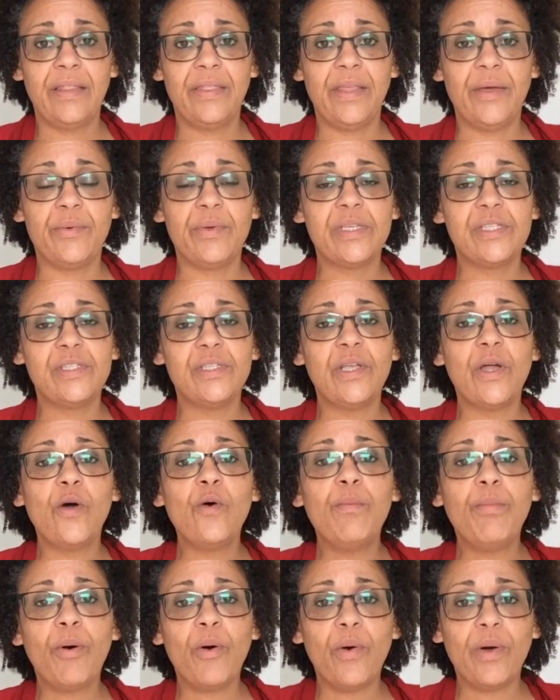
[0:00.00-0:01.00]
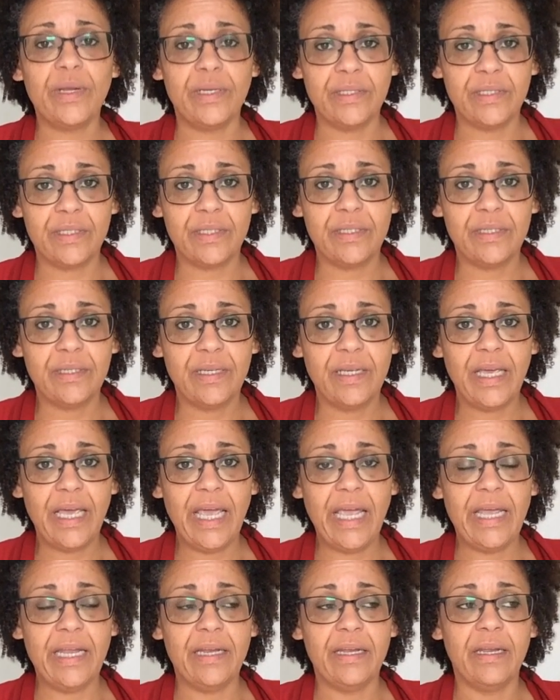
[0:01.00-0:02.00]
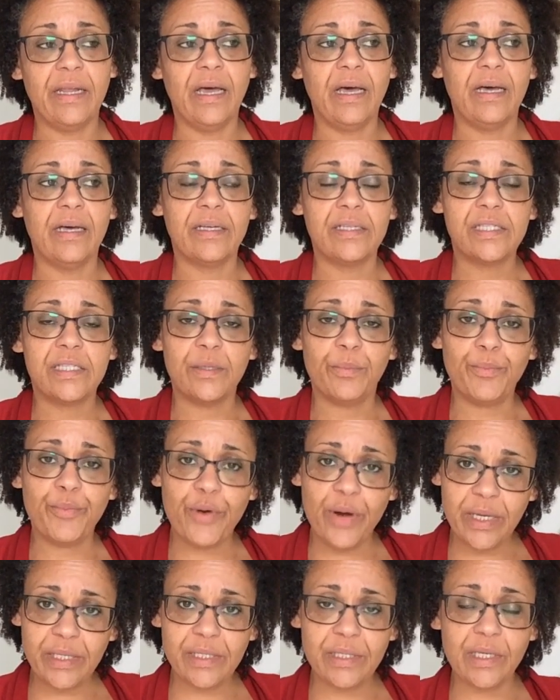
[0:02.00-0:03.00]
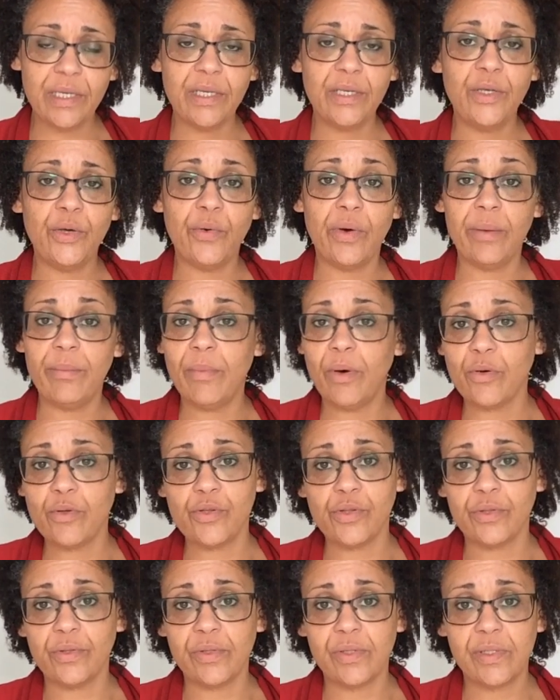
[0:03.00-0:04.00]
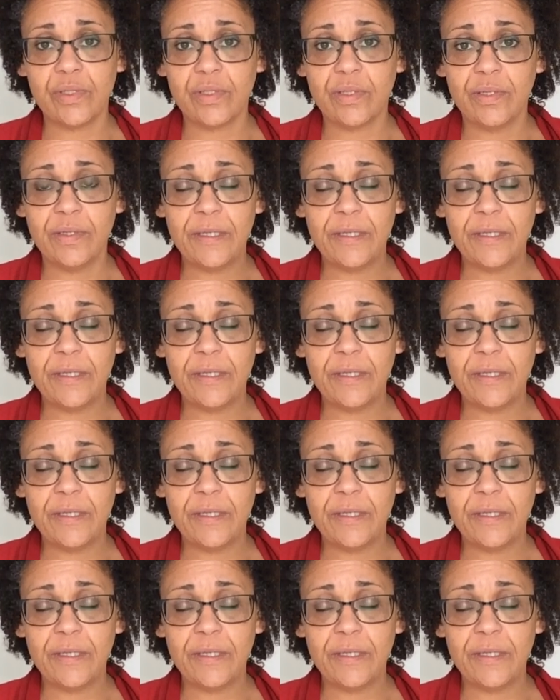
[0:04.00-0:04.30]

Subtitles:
There is no point in suppressing your emotions,